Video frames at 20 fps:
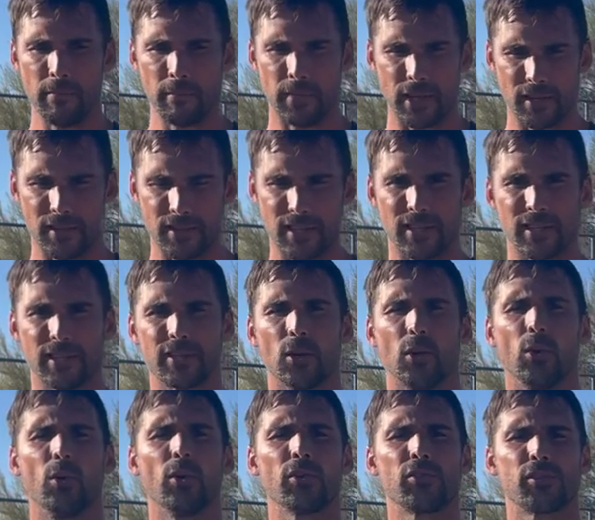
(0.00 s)
because this is
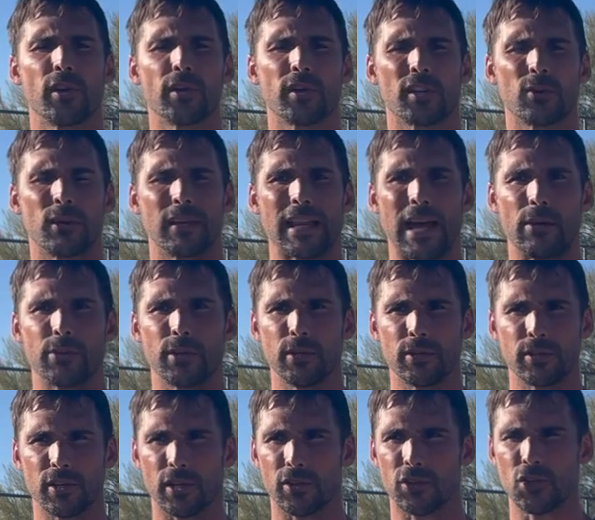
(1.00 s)
also going to allow you
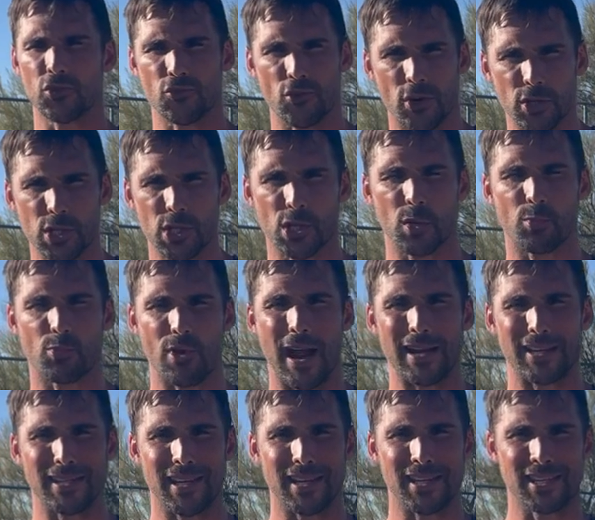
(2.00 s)
to structure your
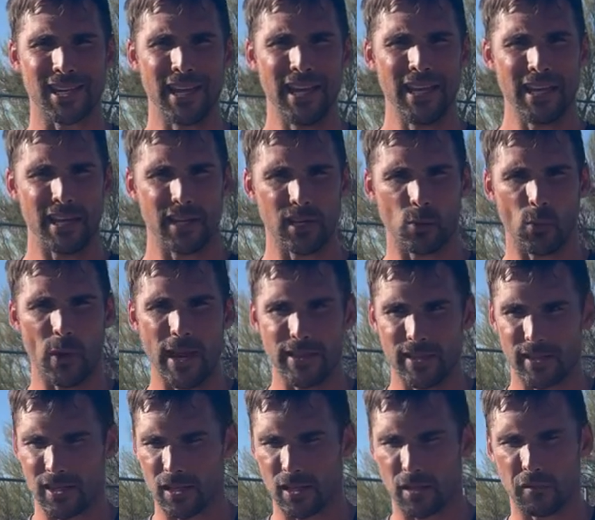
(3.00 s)
practice in a way
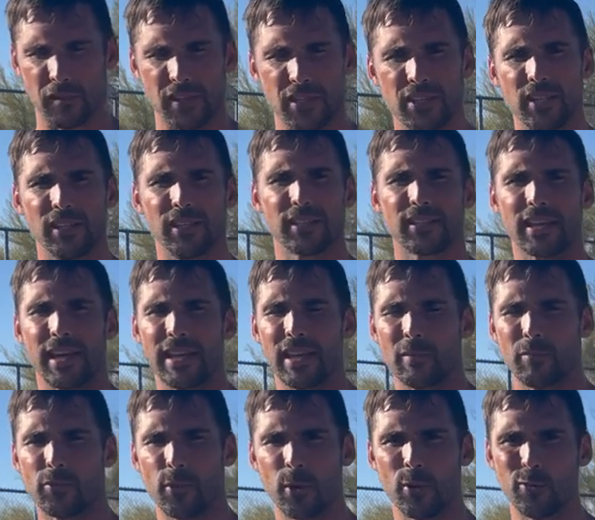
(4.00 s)
that's going to facilitate
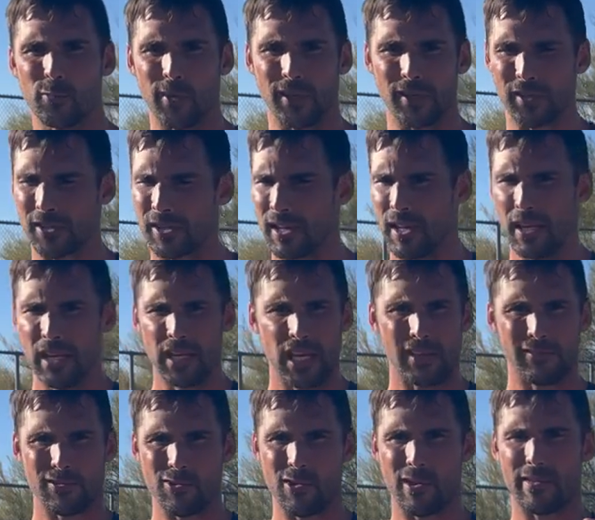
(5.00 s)
improvements.
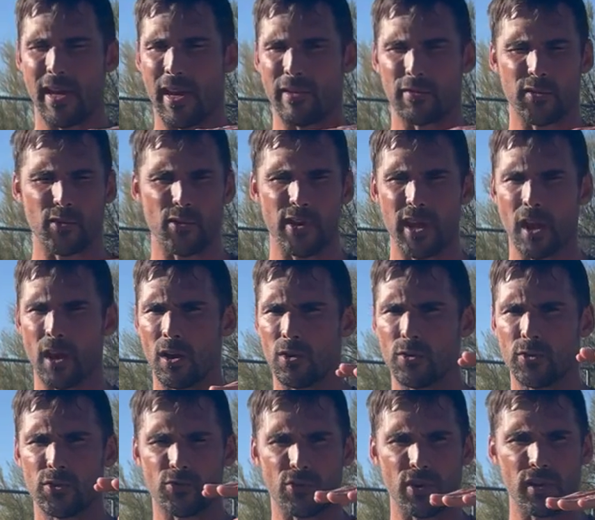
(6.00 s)
If you're at that
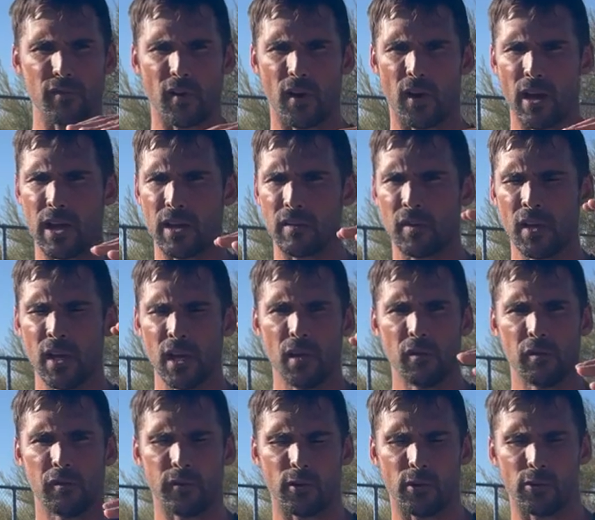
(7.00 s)
3-0, 3-5,
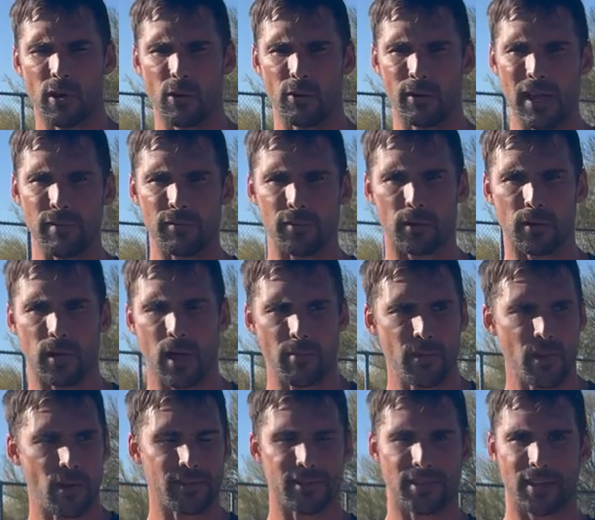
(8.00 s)
4-0 level, I'm
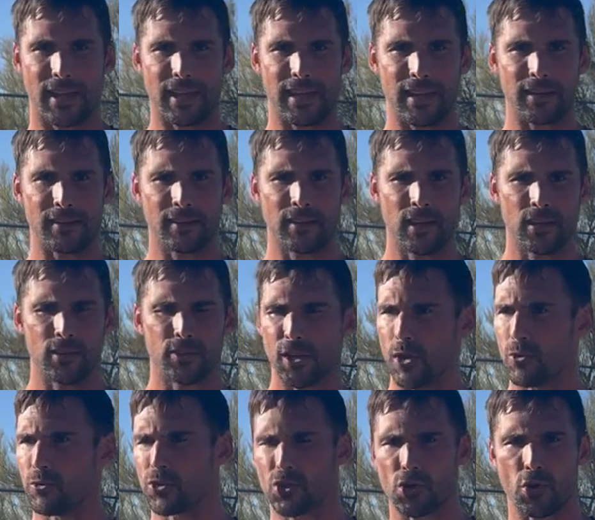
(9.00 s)
not saying
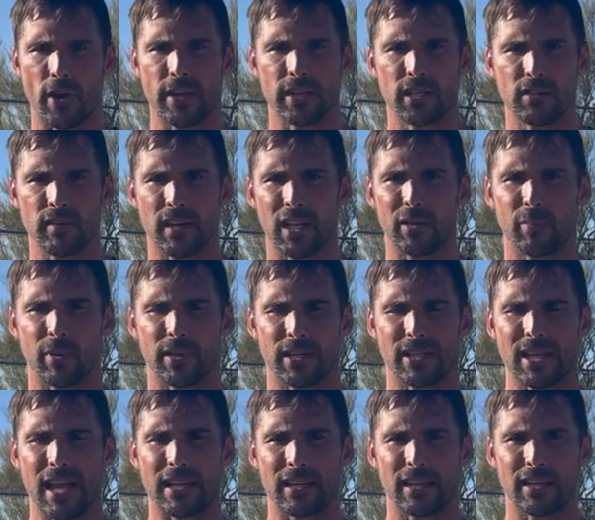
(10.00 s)
don't try and develop an
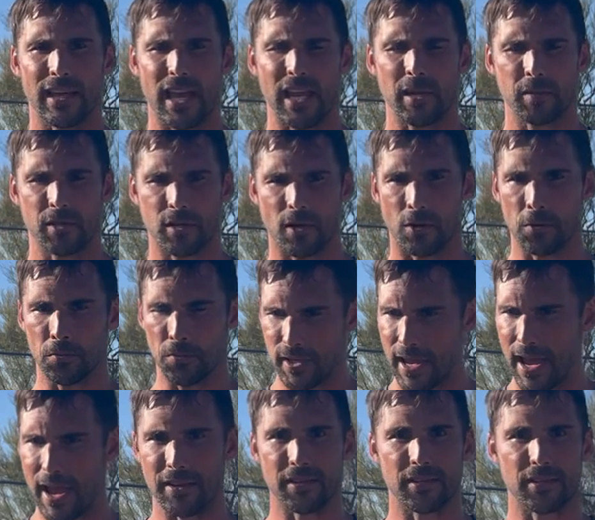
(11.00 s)
attacking game style.
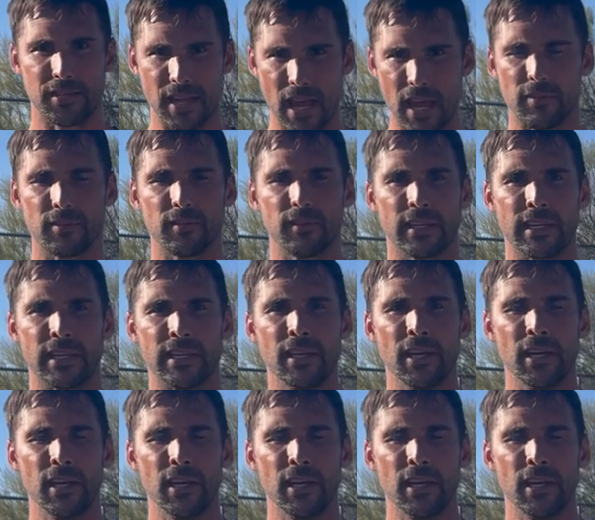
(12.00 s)
Yes, definitely